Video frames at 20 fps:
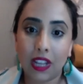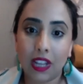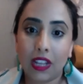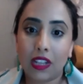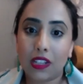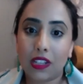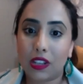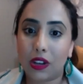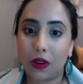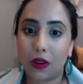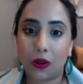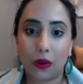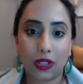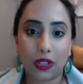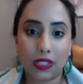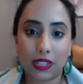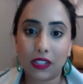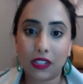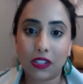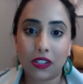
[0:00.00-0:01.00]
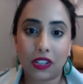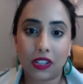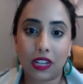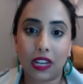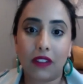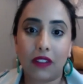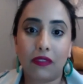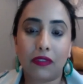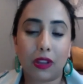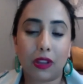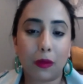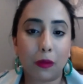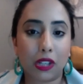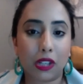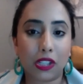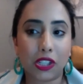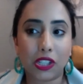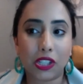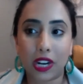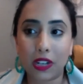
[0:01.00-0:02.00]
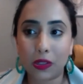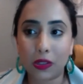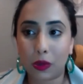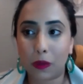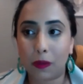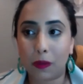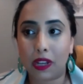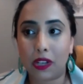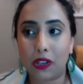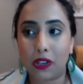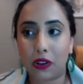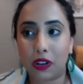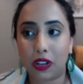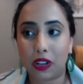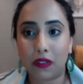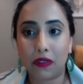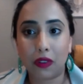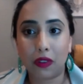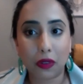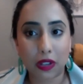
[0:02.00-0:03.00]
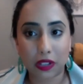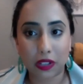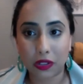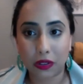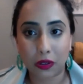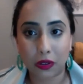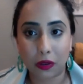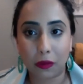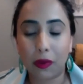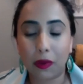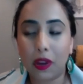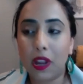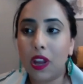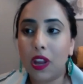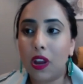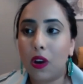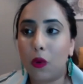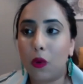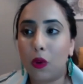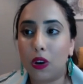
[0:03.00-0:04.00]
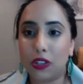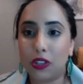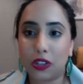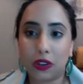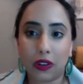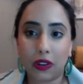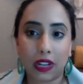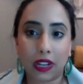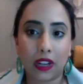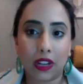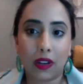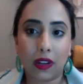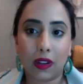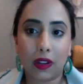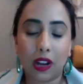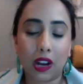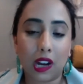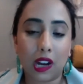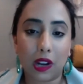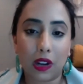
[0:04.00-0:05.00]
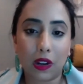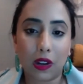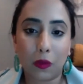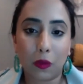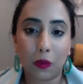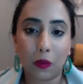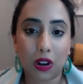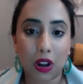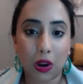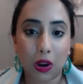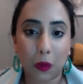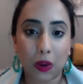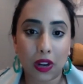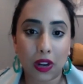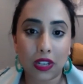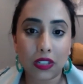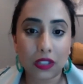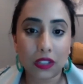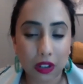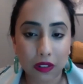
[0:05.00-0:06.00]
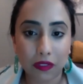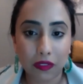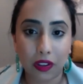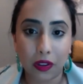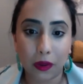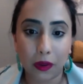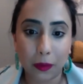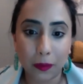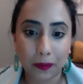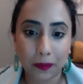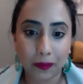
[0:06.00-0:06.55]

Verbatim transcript: So essentially, if someone shares with me during a focus group or during a, a one-on-one interview